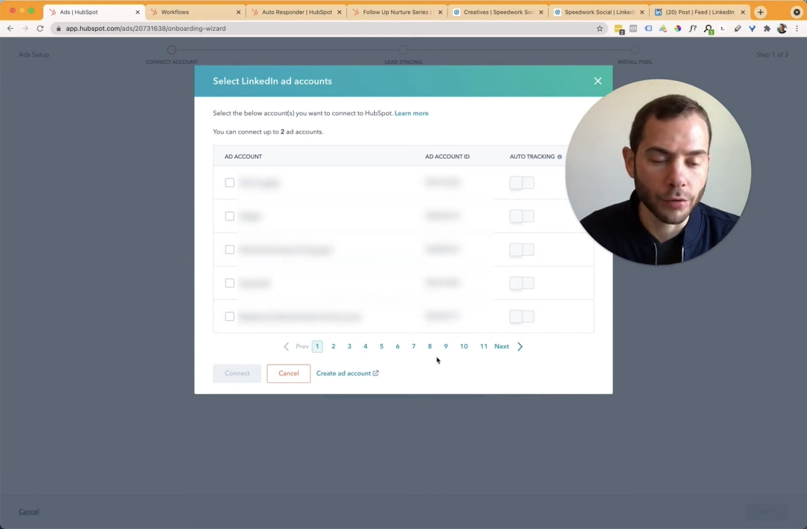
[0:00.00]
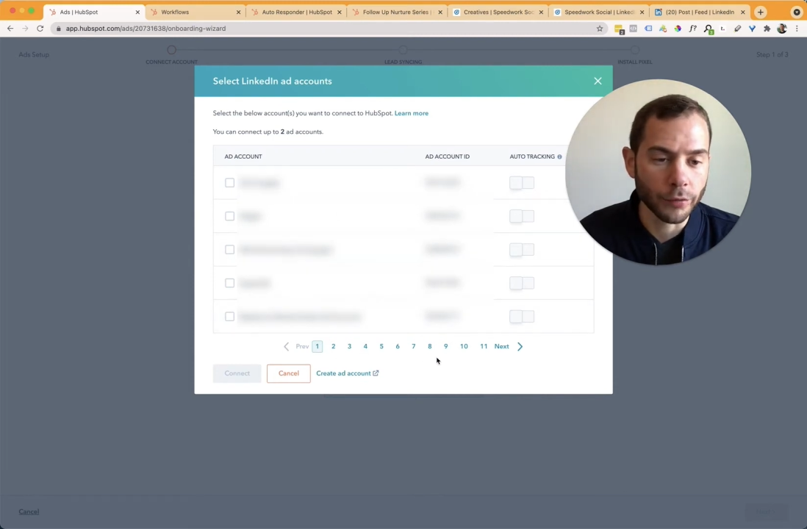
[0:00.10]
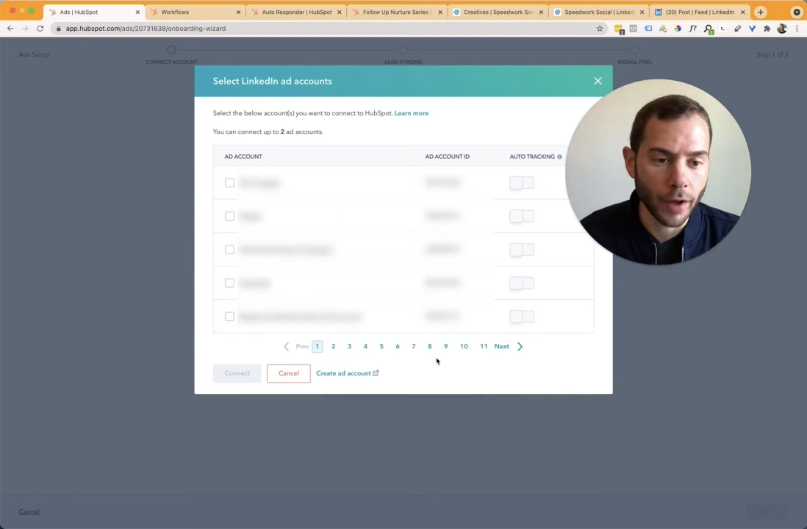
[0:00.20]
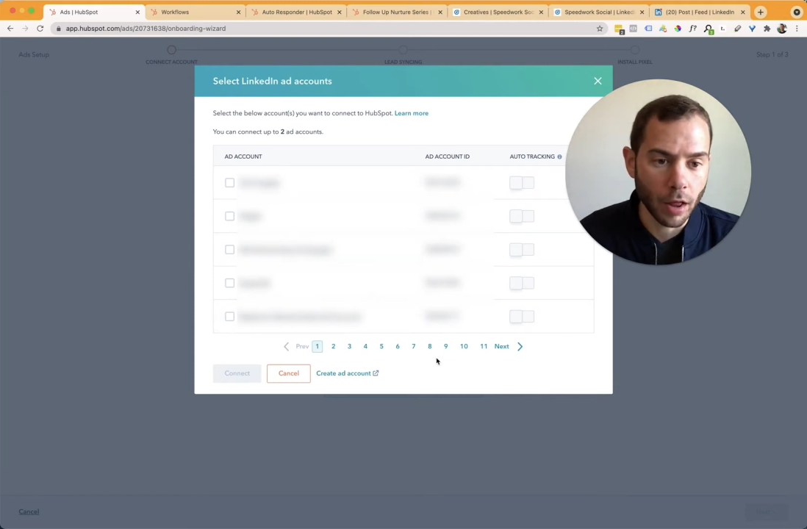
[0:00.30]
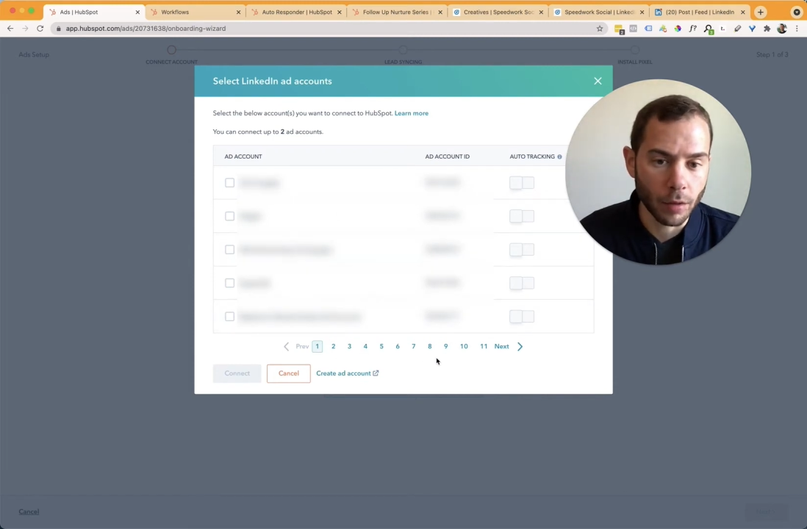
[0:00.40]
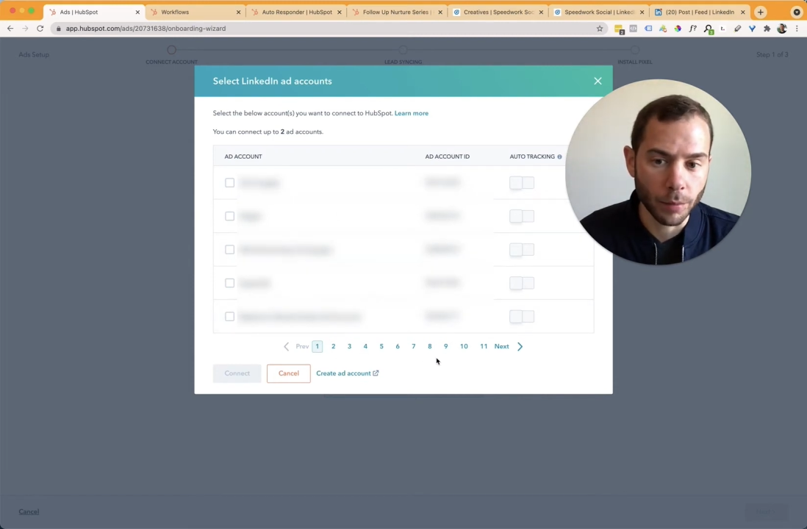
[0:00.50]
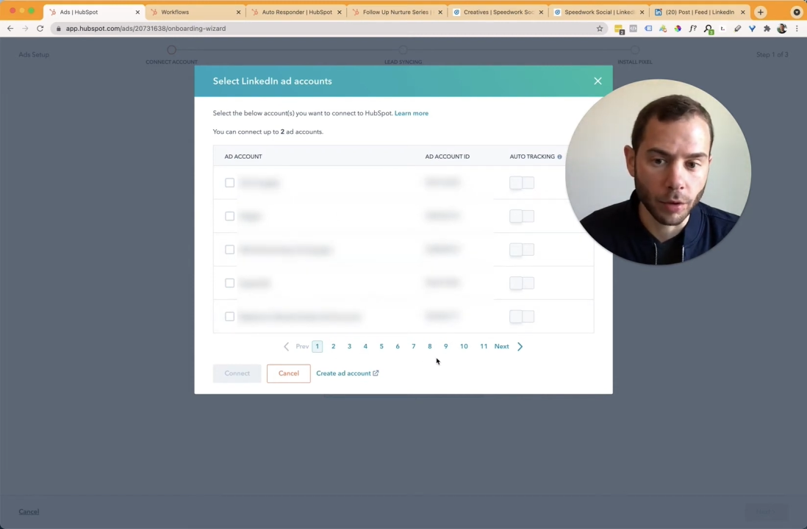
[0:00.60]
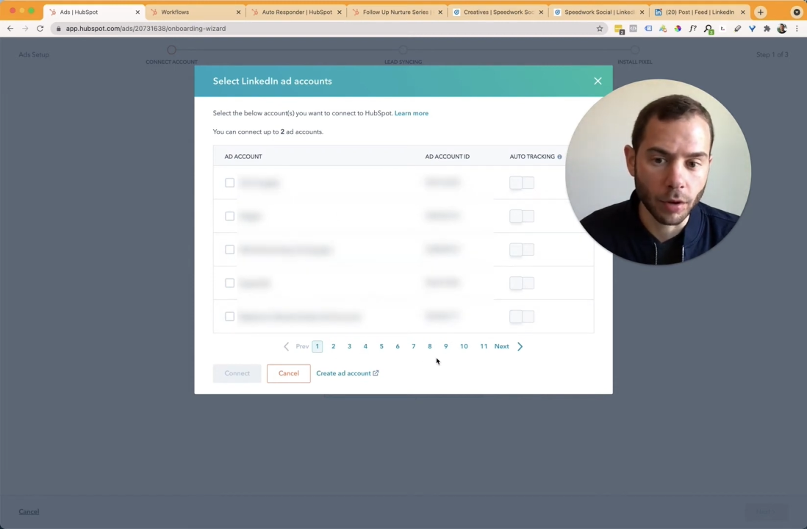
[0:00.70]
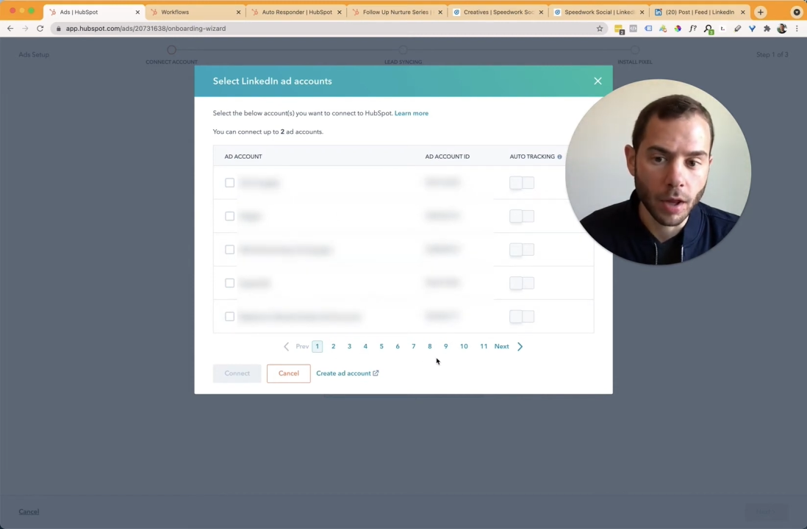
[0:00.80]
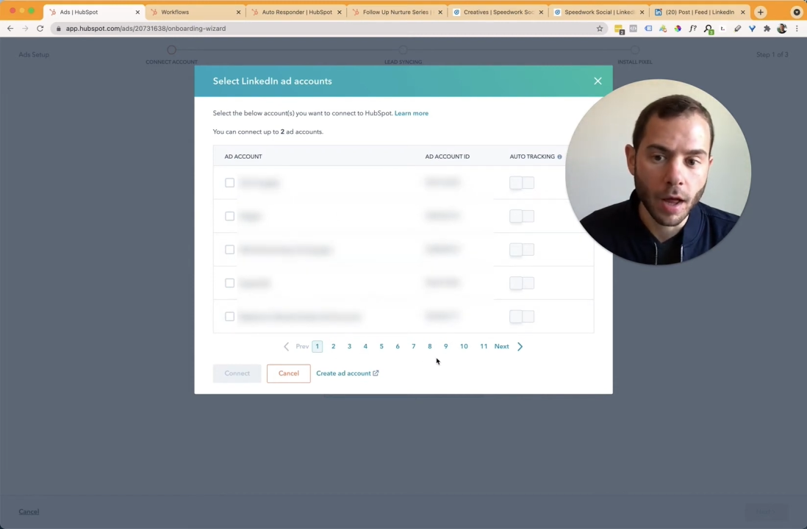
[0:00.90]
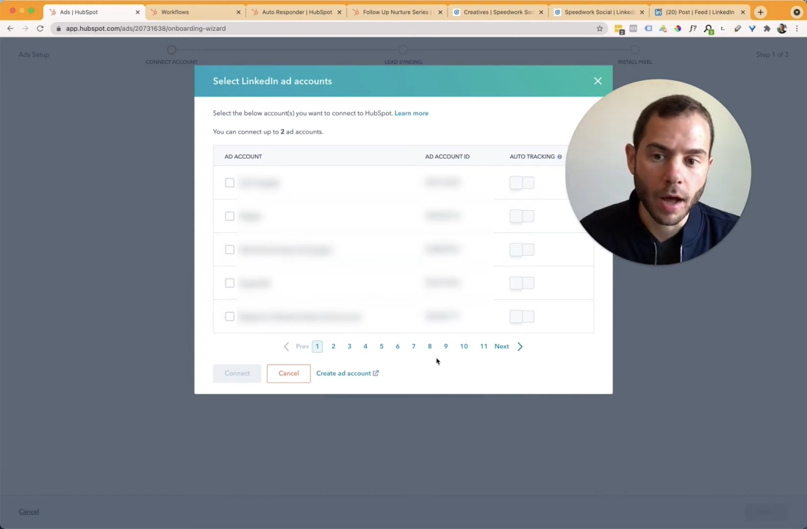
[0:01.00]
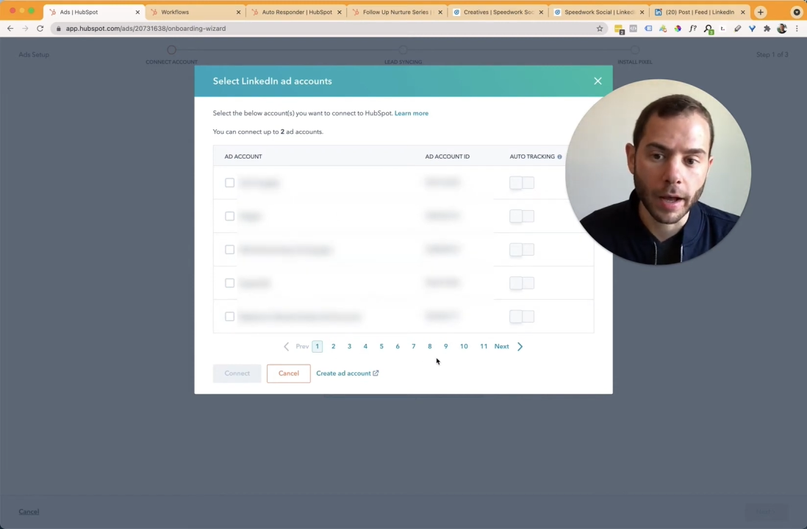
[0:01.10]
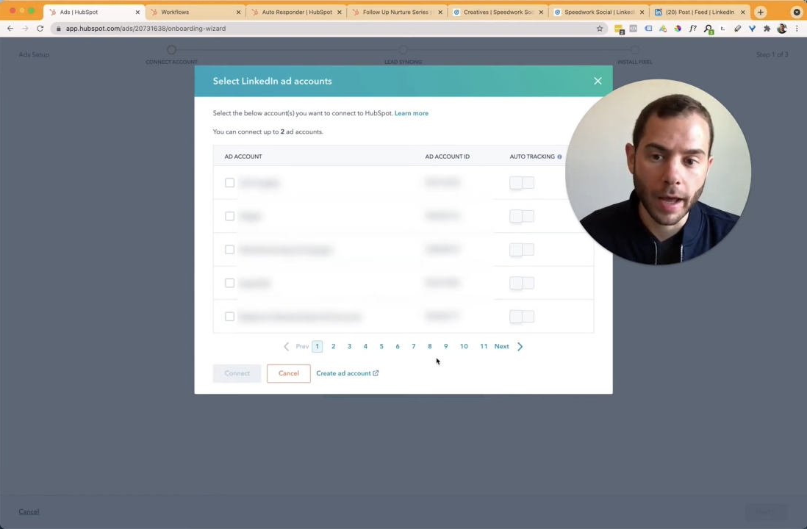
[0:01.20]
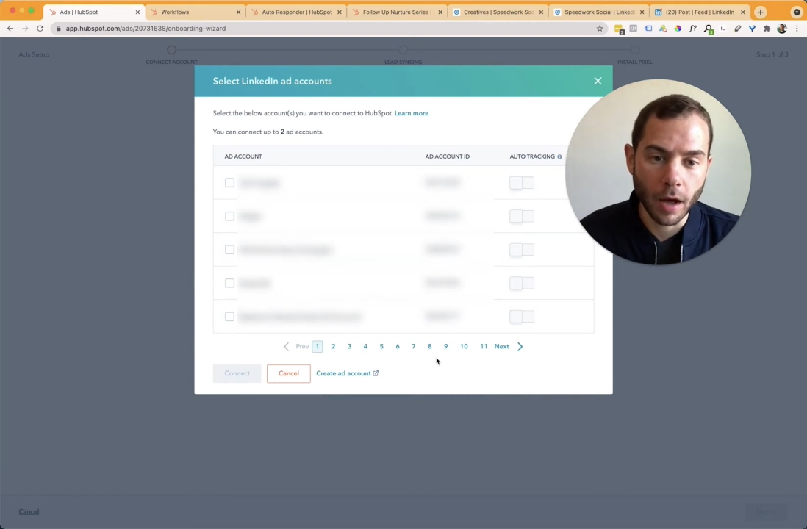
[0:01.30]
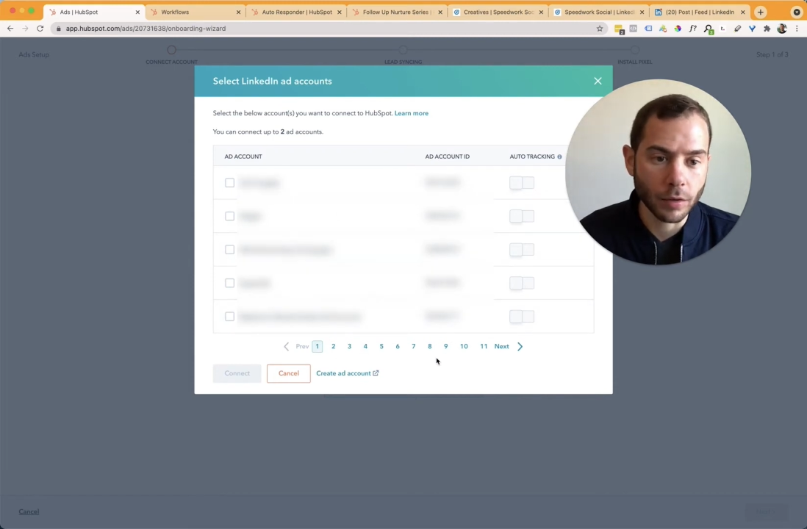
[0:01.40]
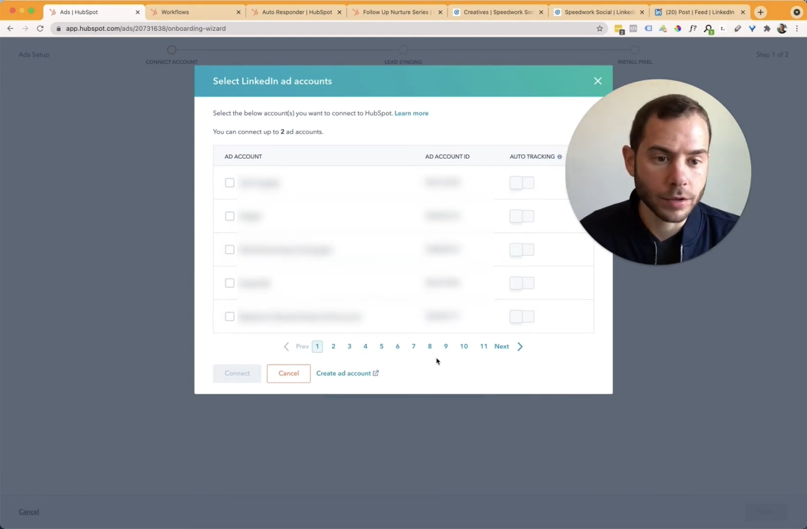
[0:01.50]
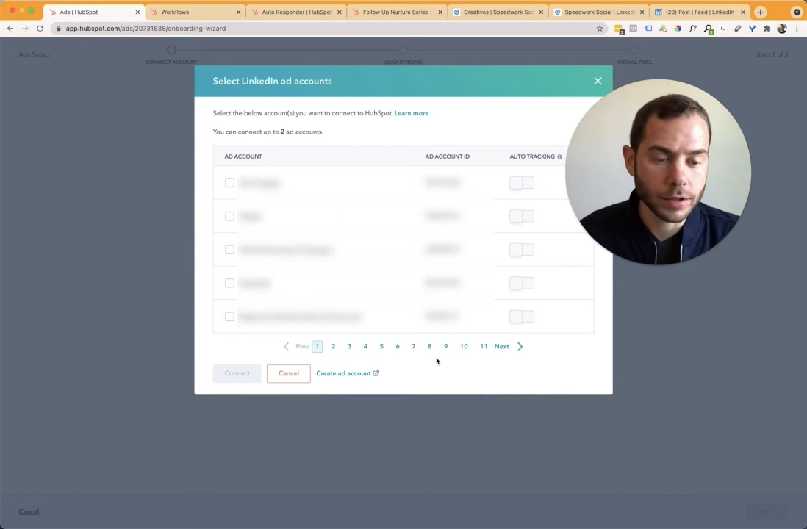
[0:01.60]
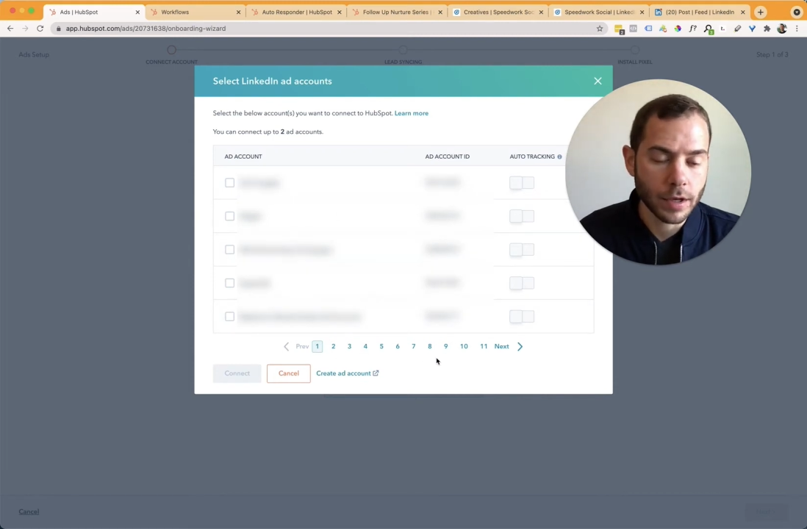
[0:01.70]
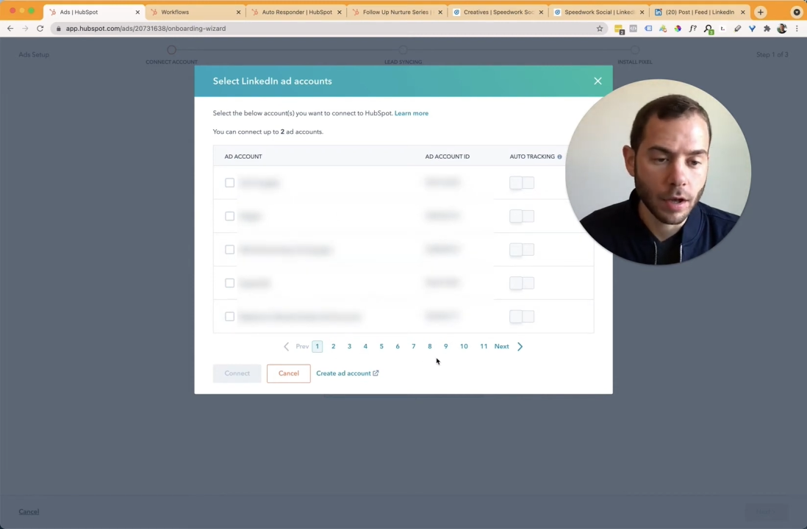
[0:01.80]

available accounts,